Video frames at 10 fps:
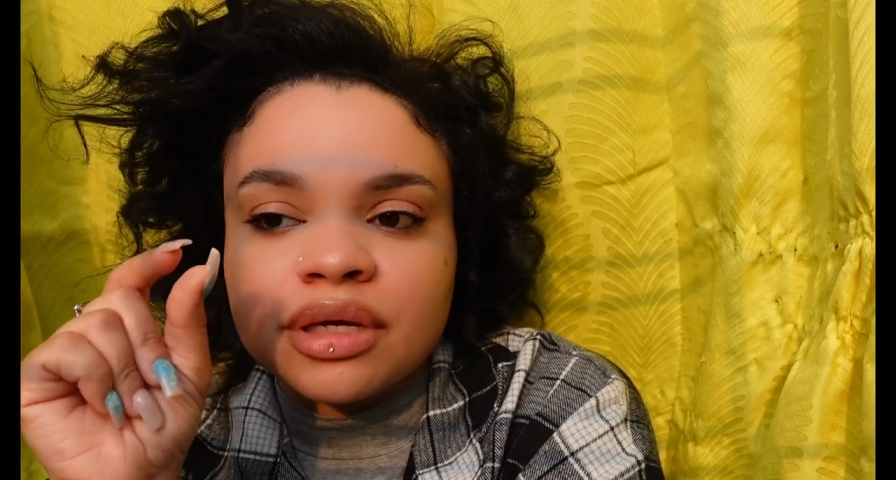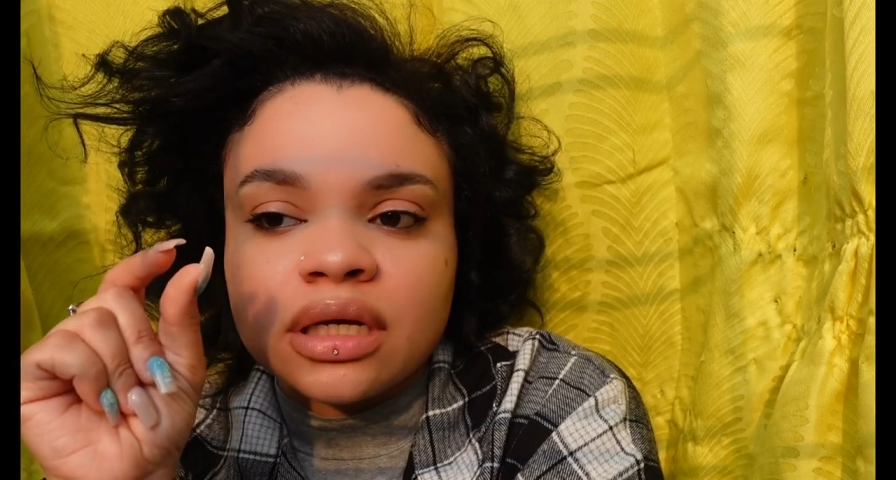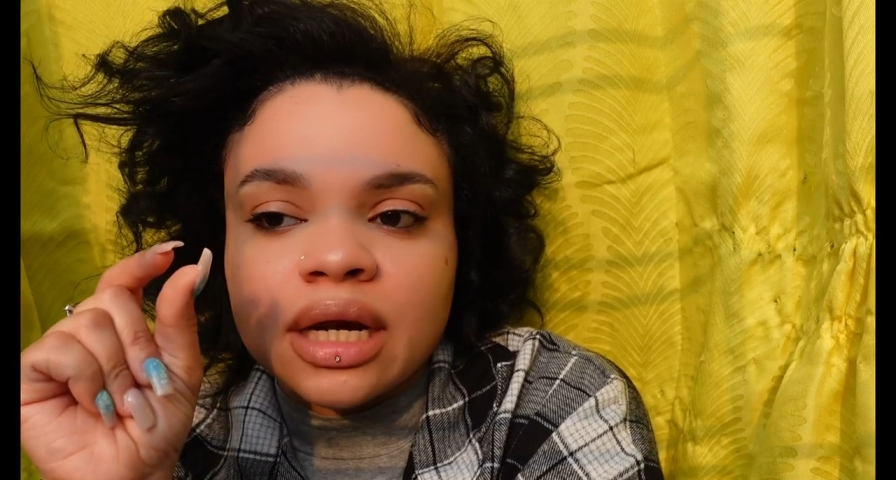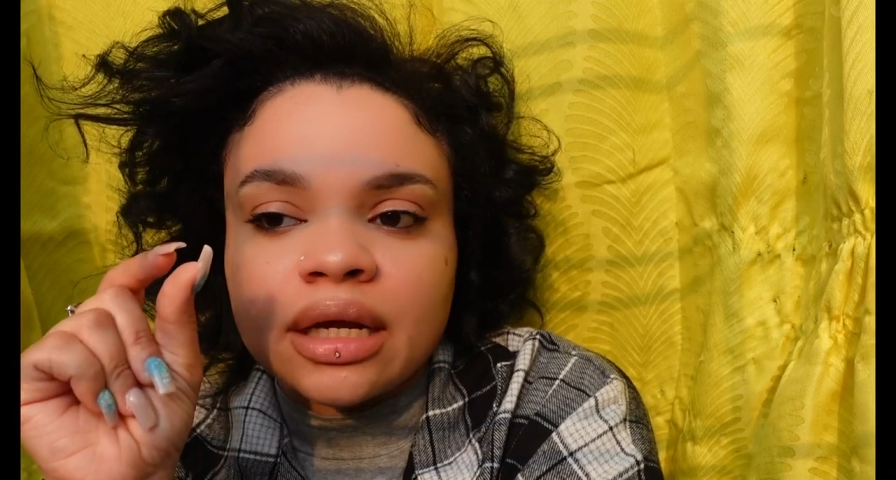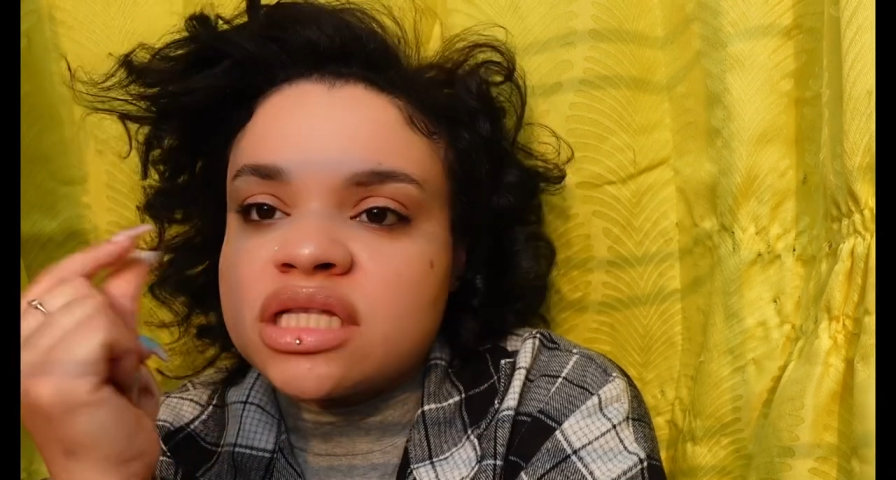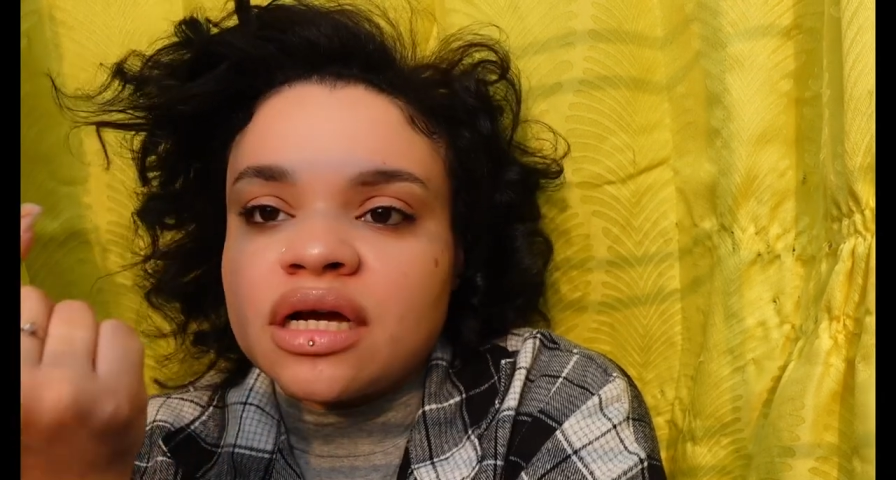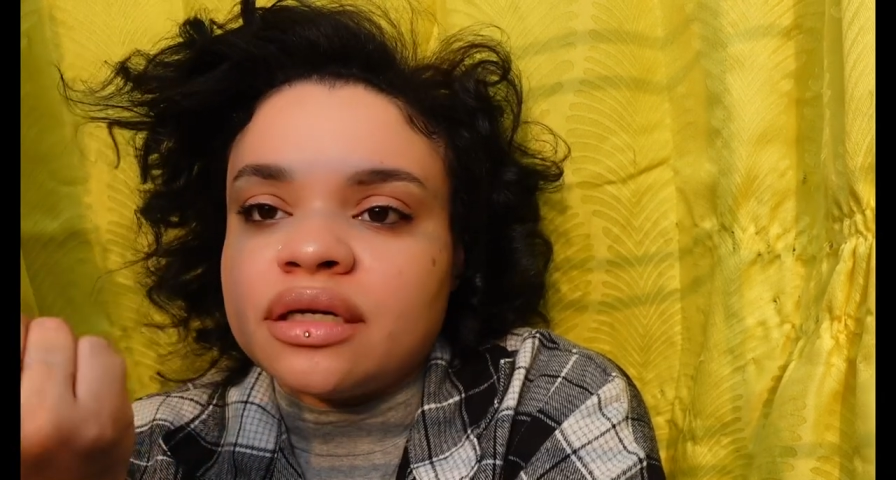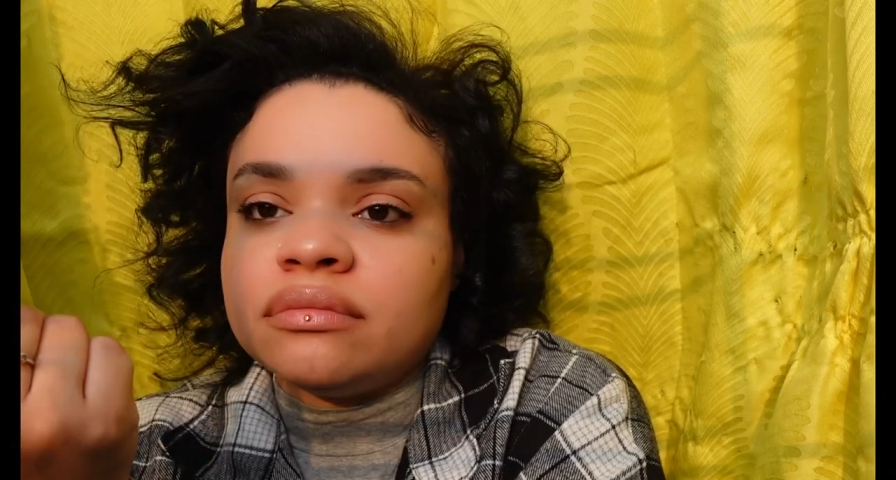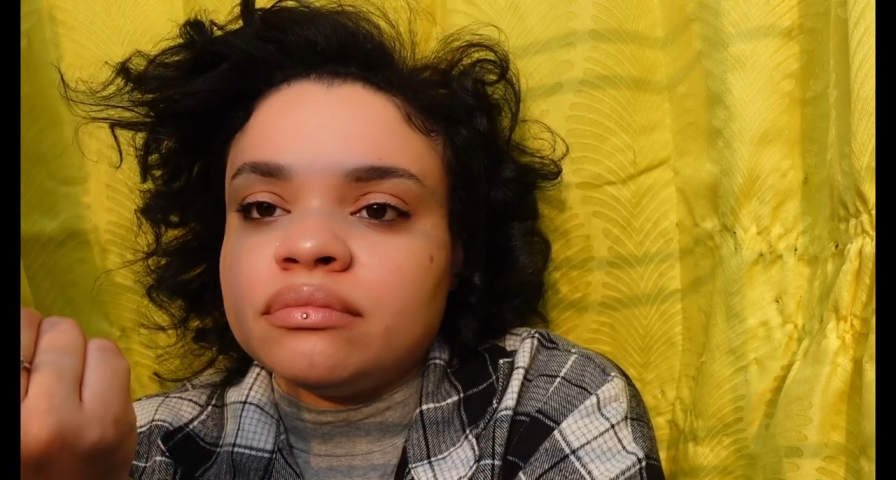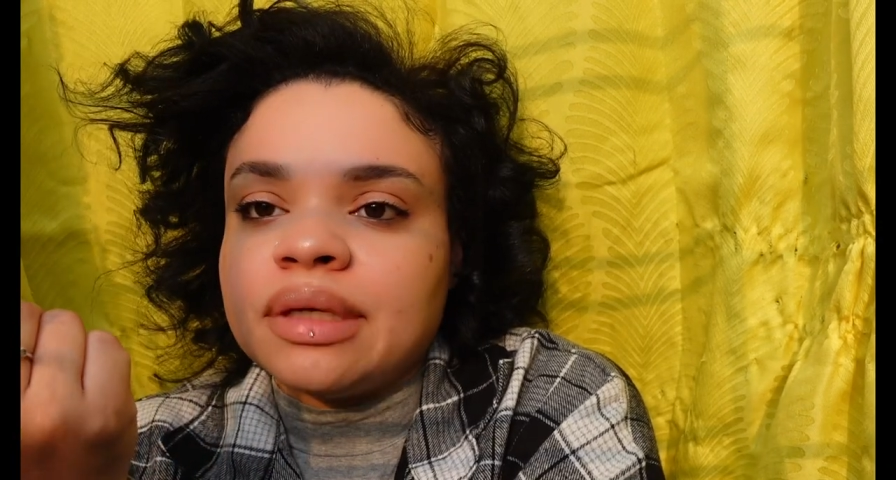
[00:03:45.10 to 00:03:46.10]
like stud,
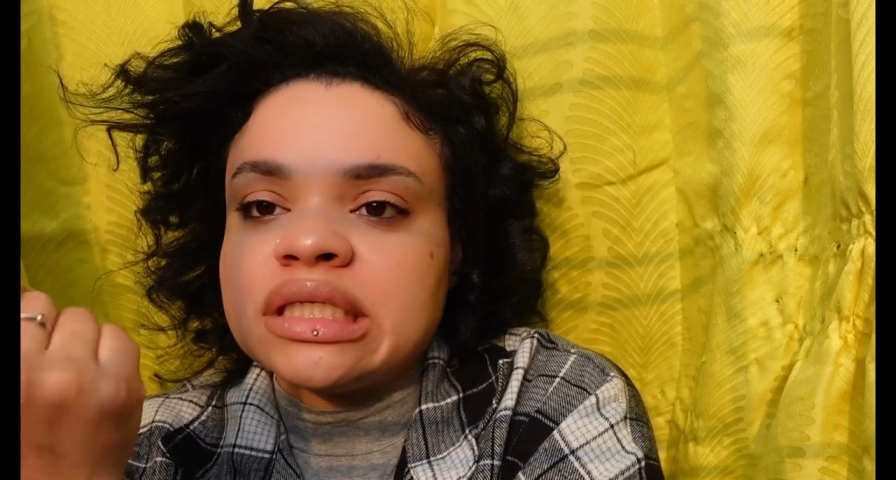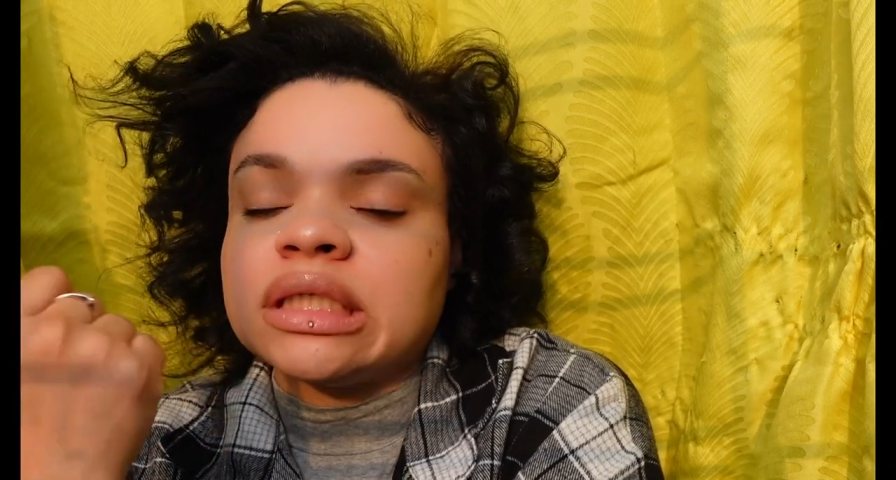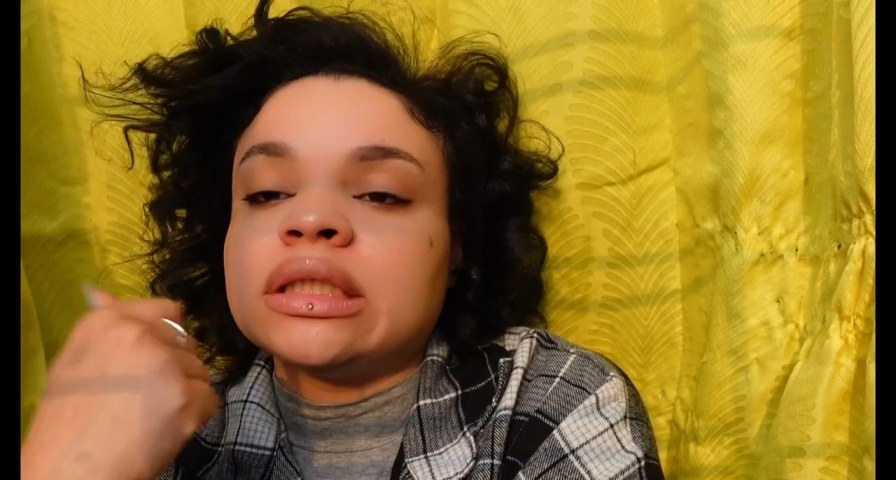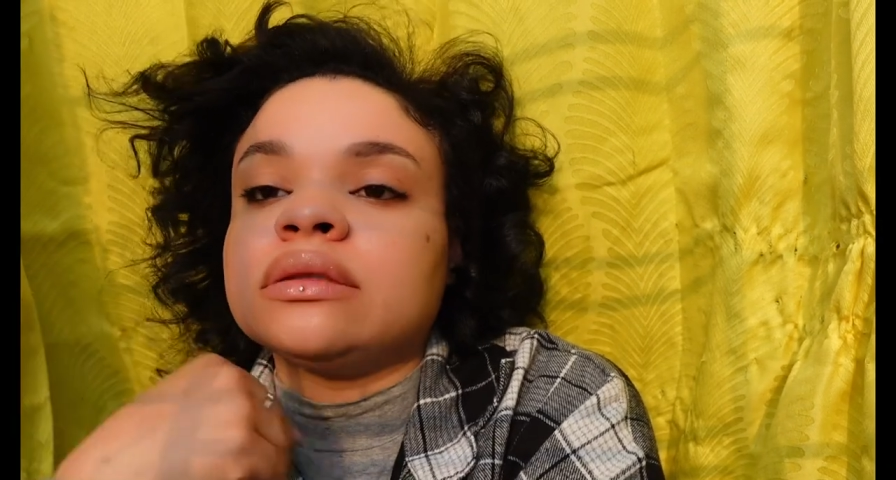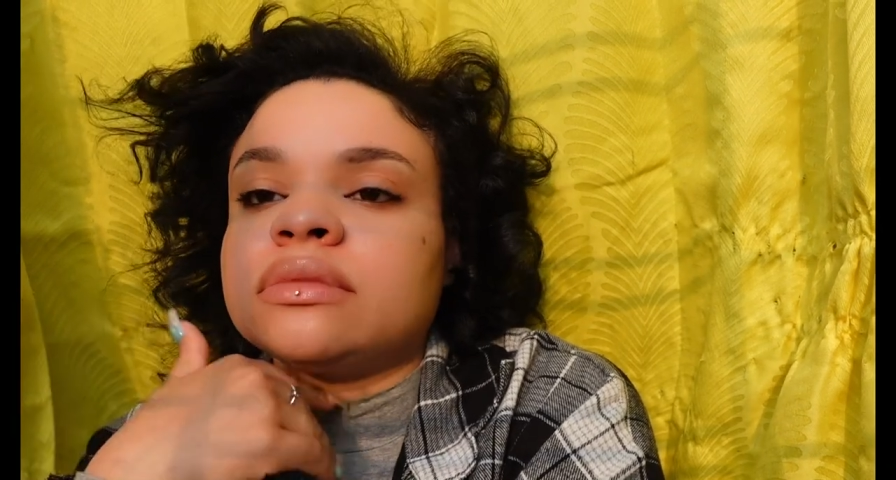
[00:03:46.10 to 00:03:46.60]
basically